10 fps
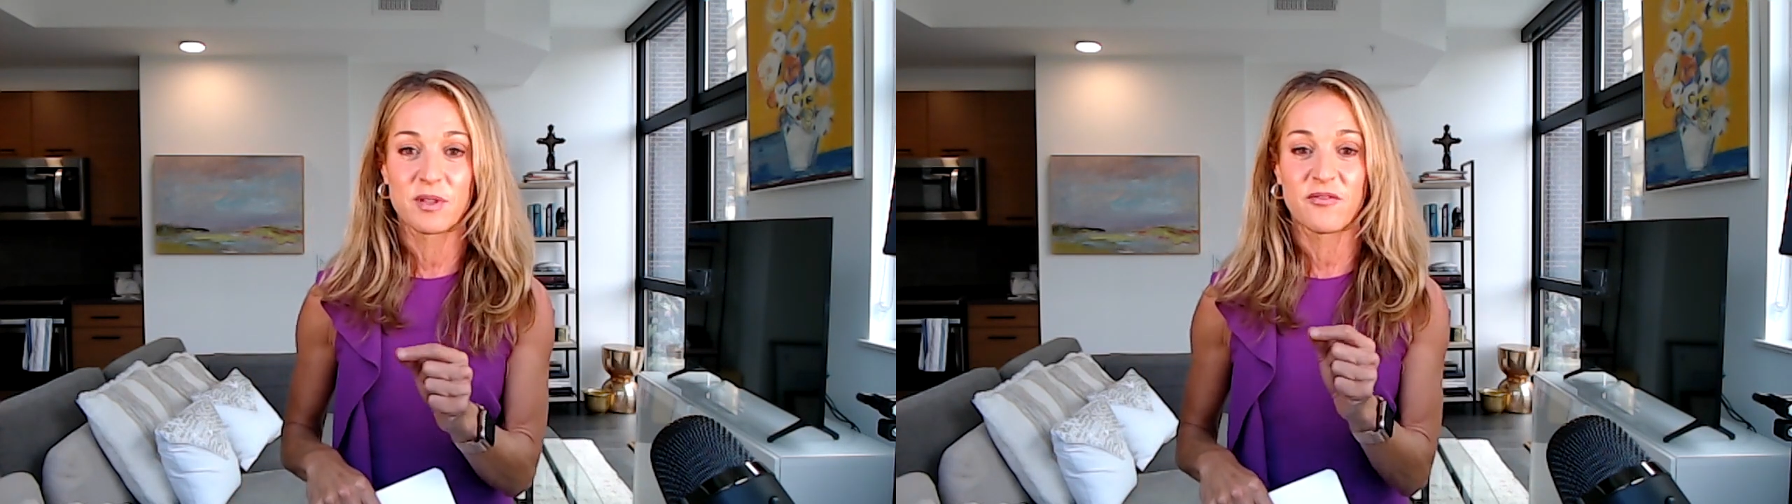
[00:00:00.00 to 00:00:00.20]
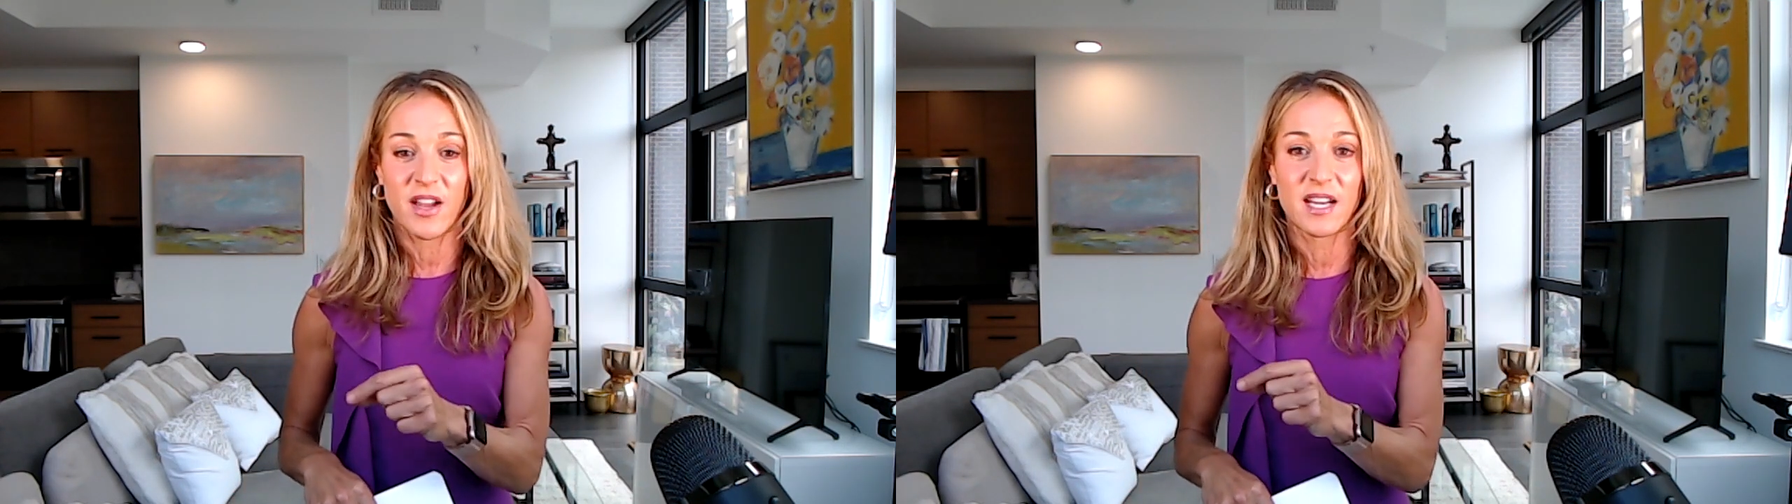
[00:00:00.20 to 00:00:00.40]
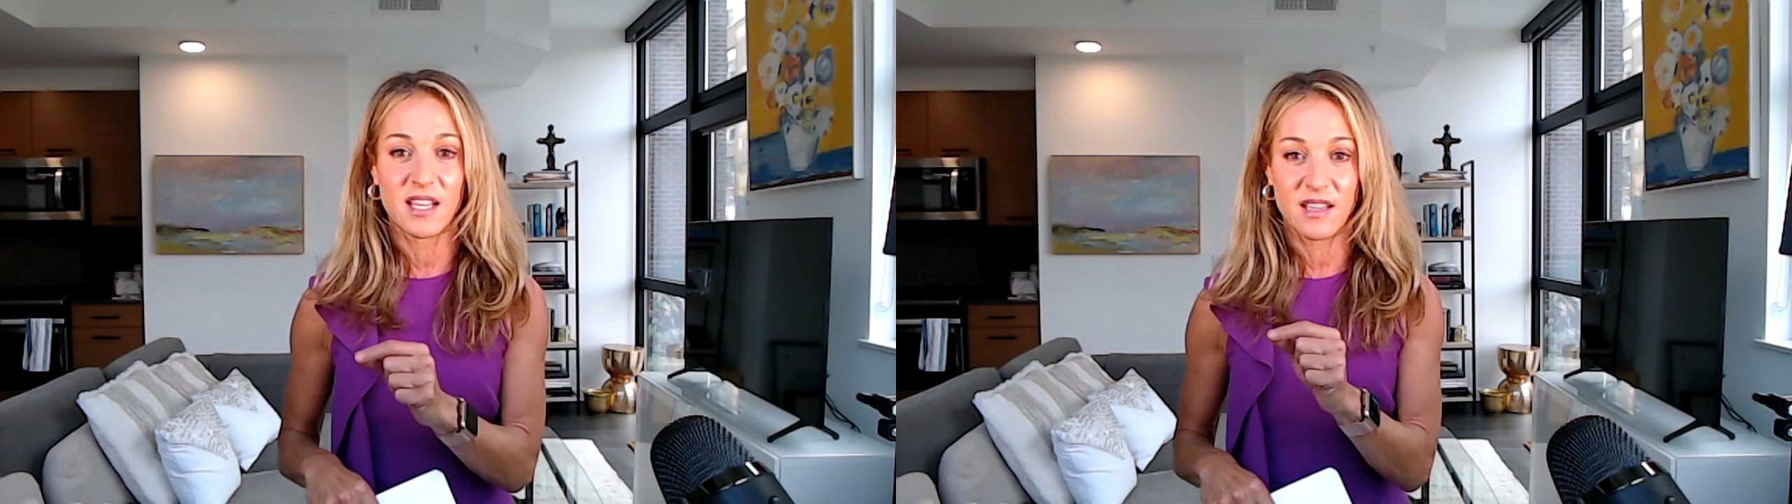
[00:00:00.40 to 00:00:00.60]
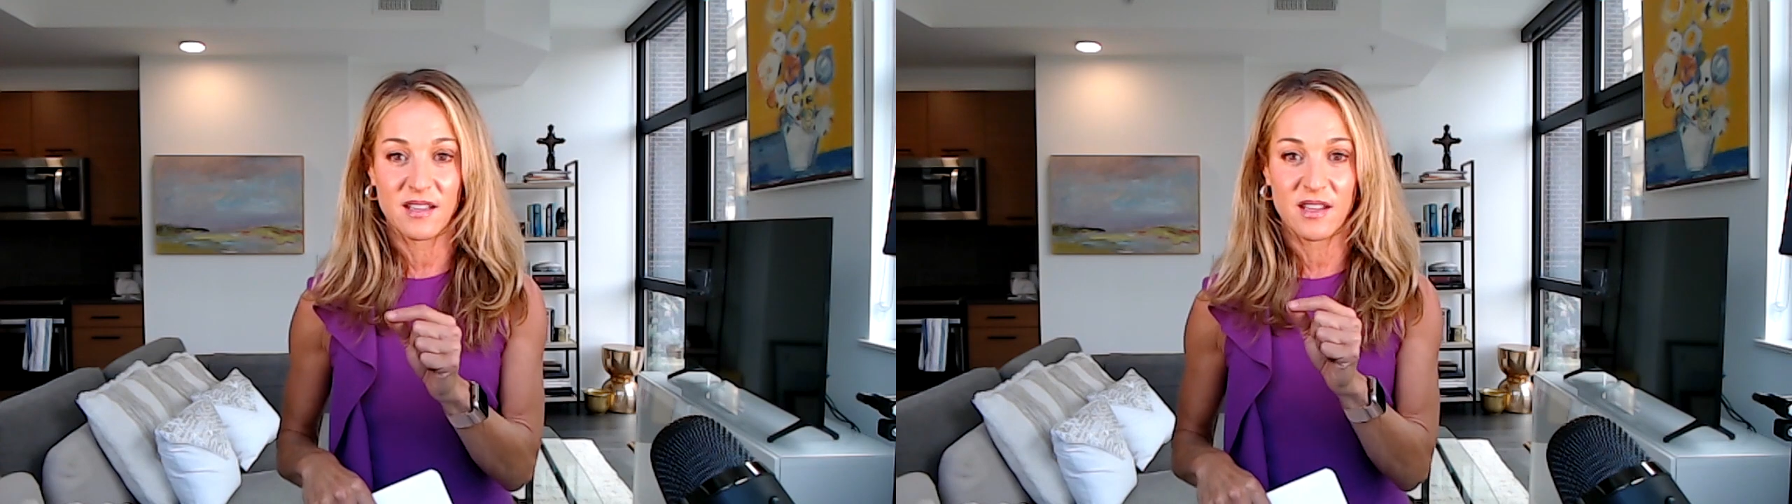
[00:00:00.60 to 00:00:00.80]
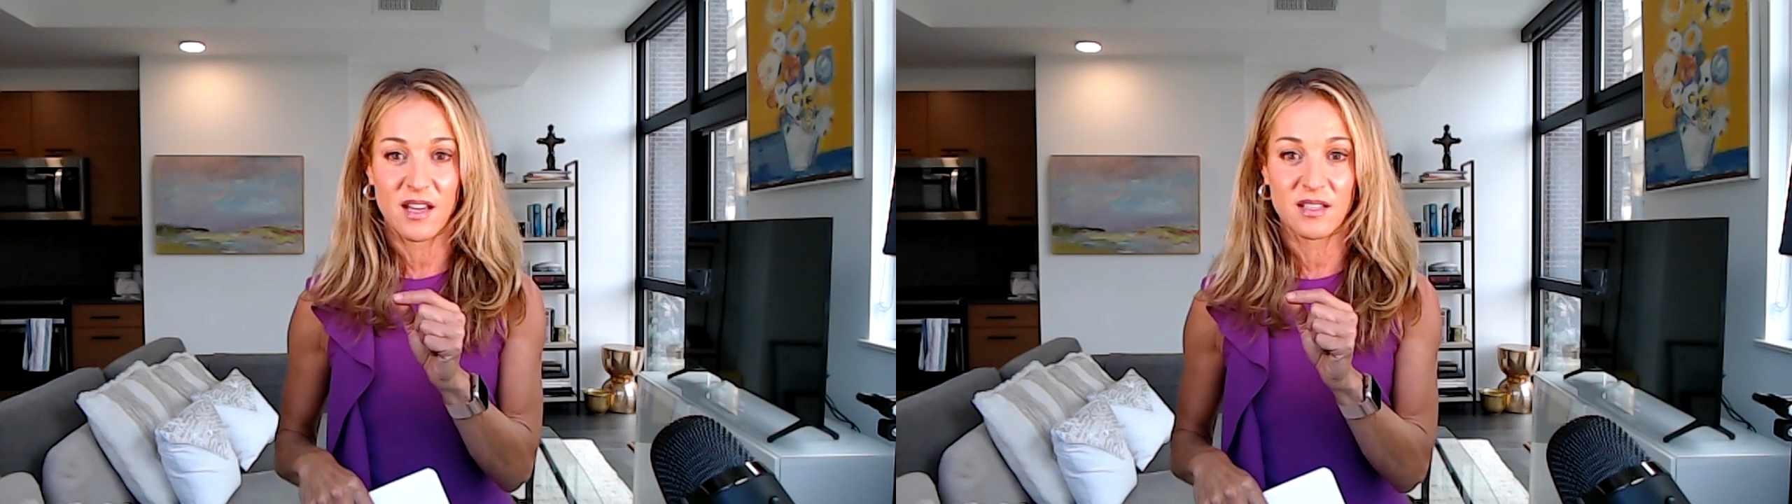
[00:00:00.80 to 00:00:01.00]

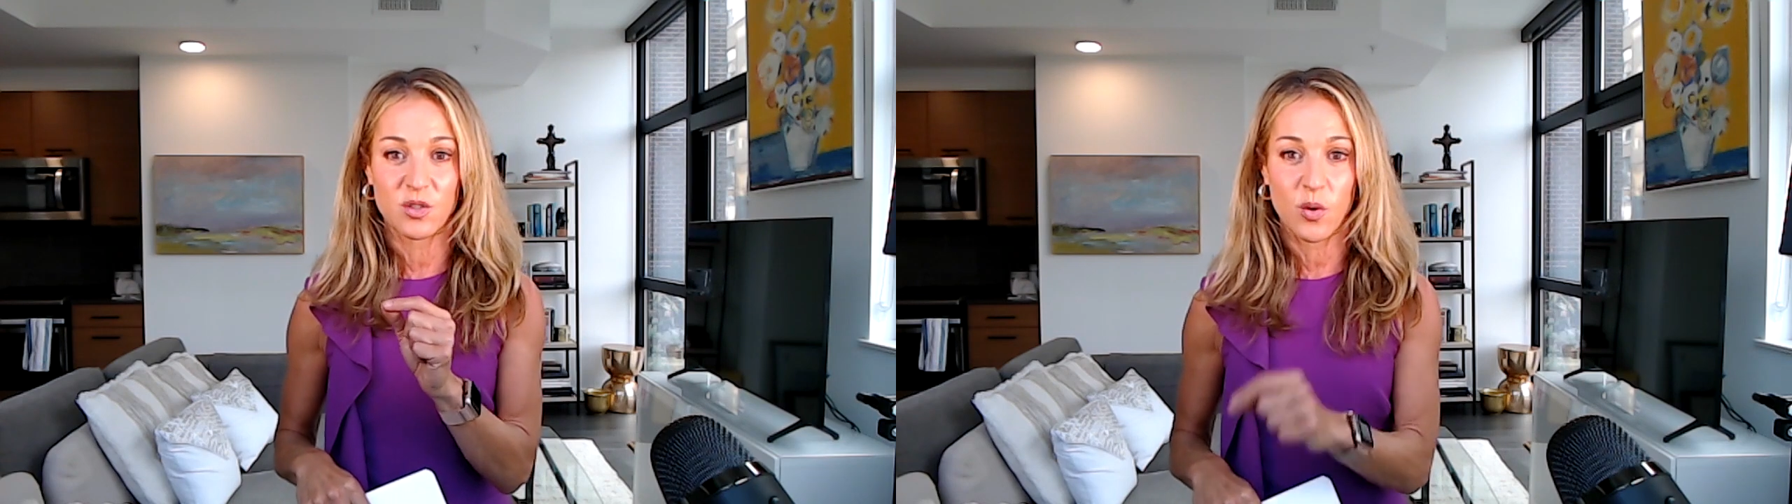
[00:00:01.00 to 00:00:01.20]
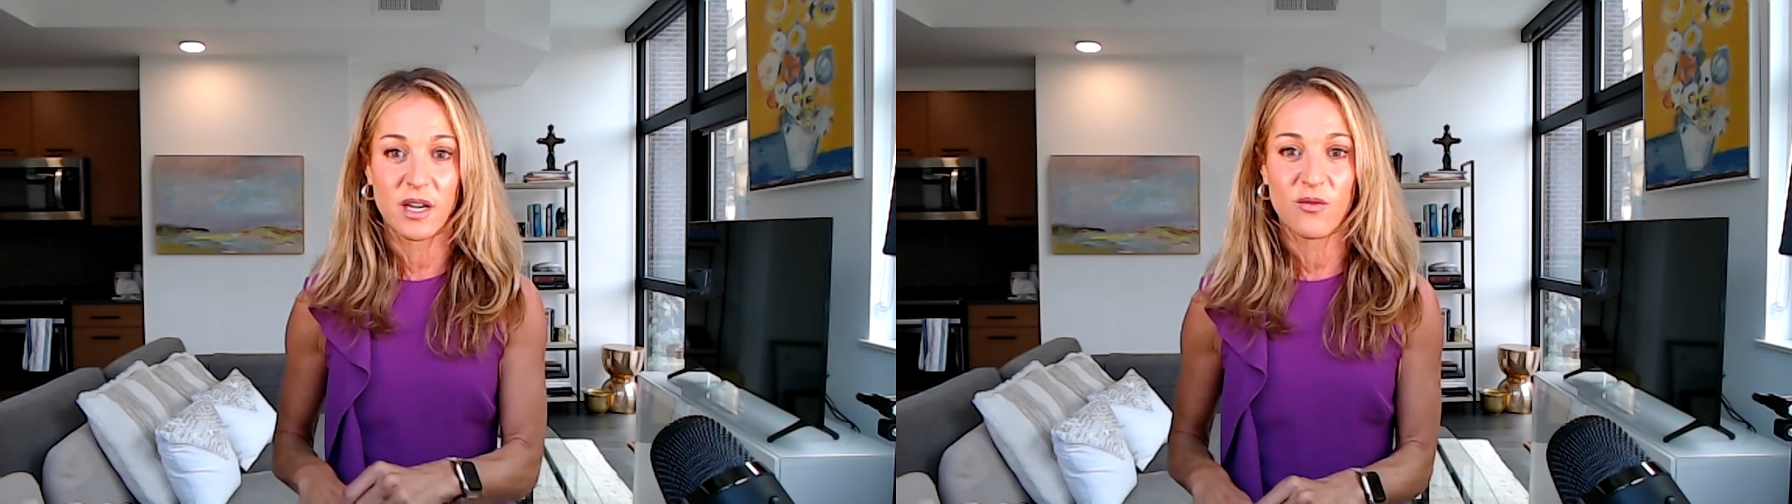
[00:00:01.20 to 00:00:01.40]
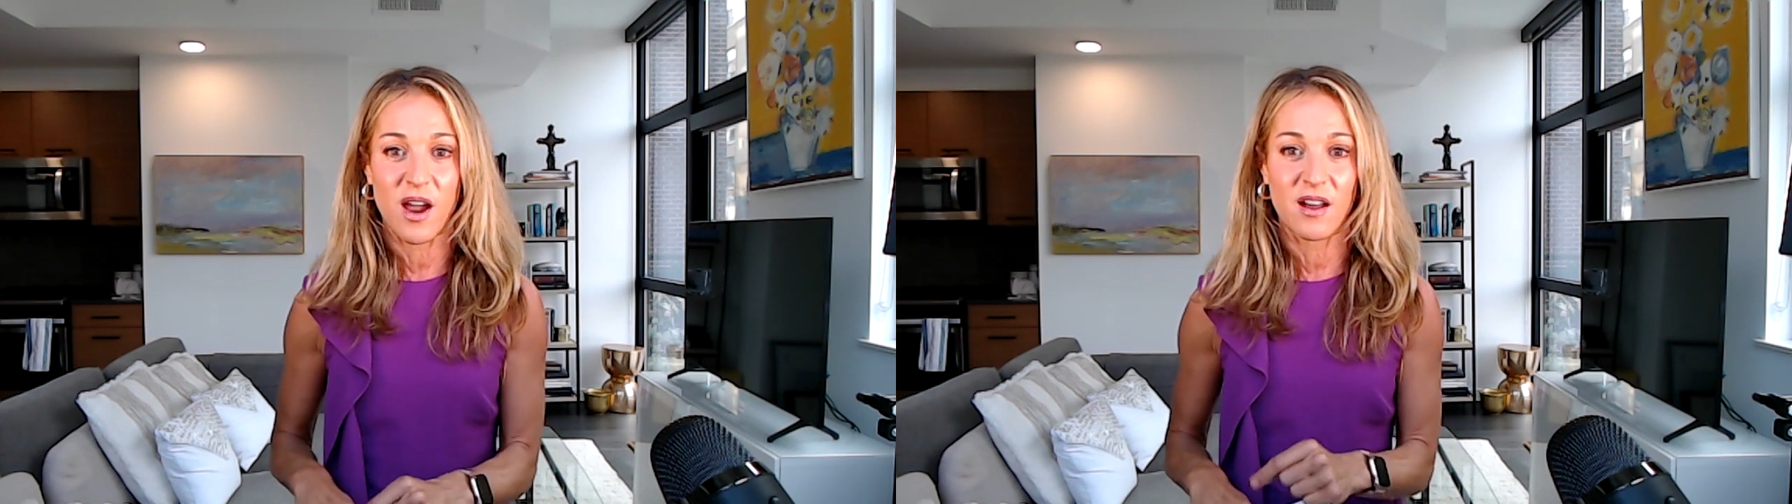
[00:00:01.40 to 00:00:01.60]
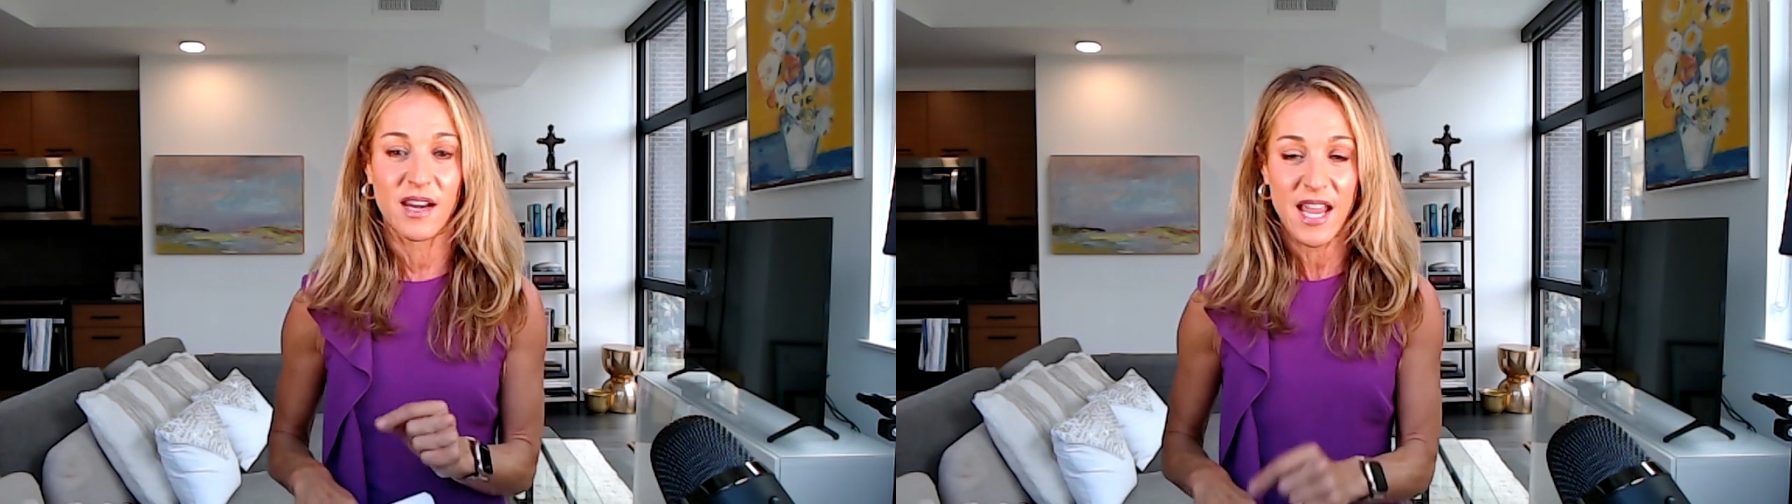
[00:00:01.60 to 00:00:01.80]
fighting the 20-round